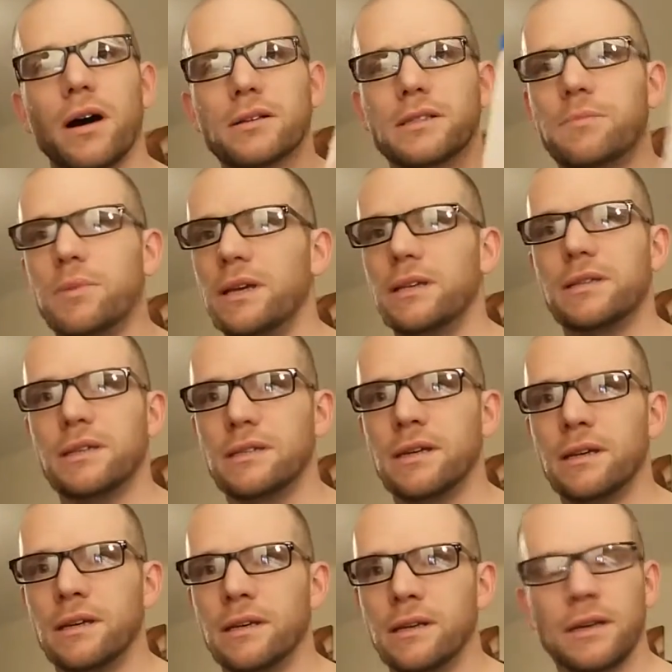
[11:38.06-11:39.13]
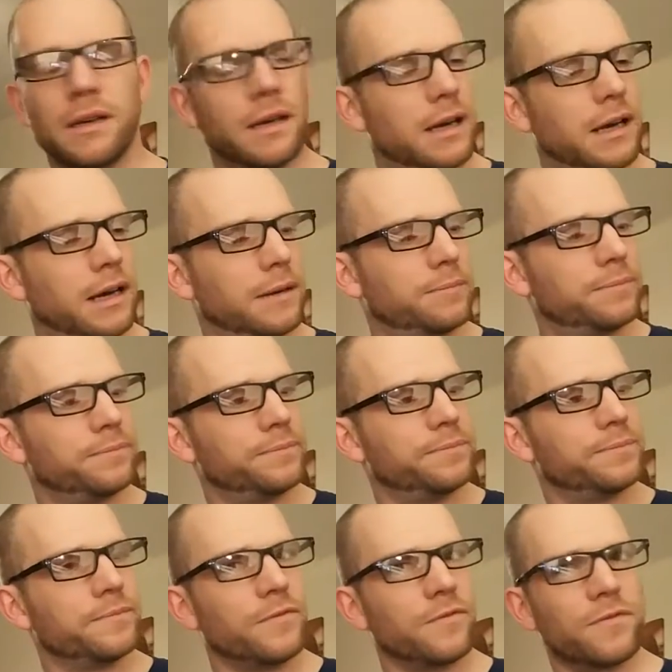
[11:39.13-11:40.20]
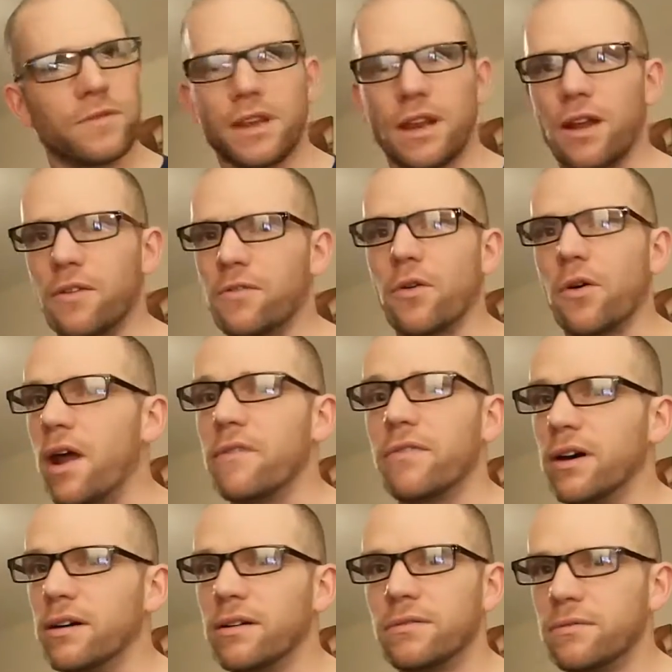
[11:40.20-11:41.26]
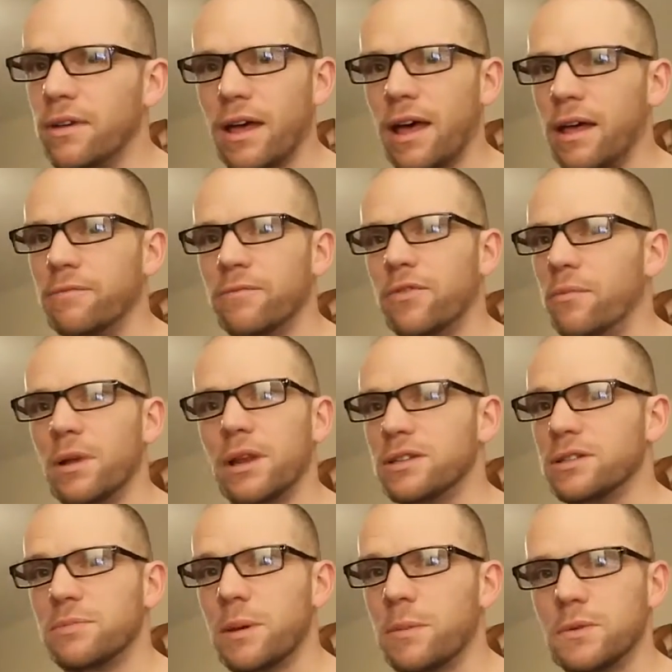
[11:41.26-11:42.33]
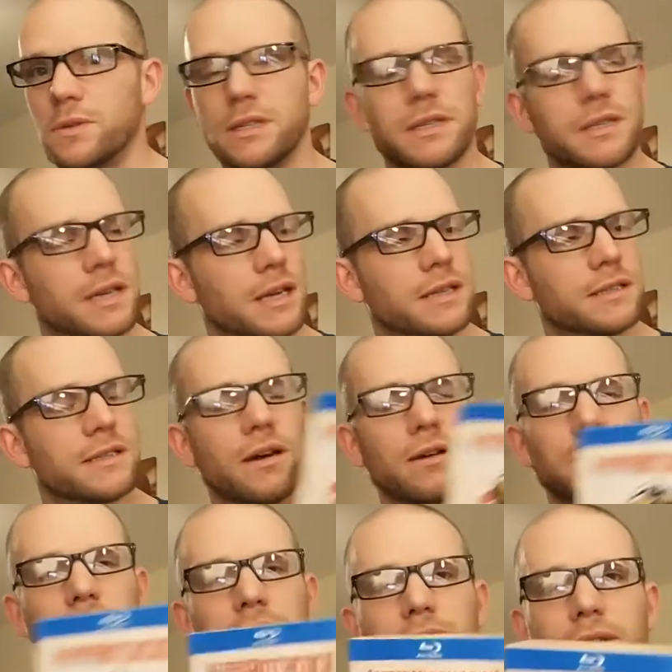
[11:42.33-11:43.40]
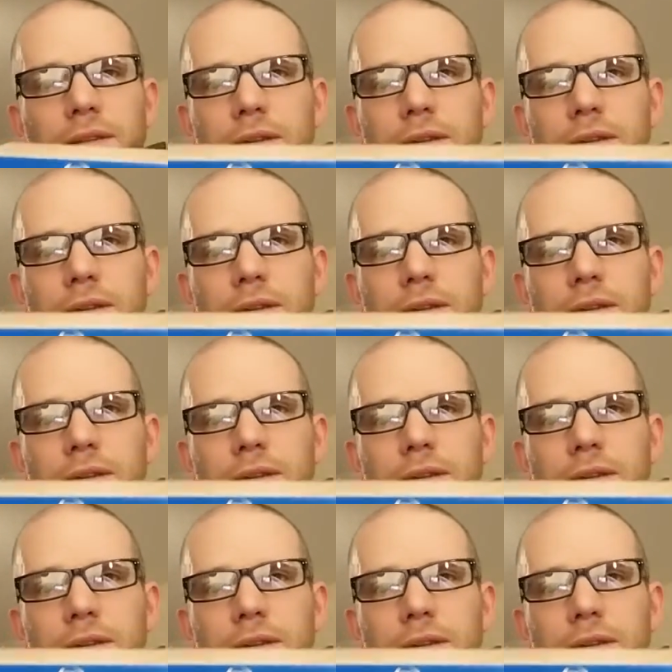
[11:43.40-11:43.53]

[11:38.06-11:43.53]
of masterpieces, you know, forever and for millions of people to see. So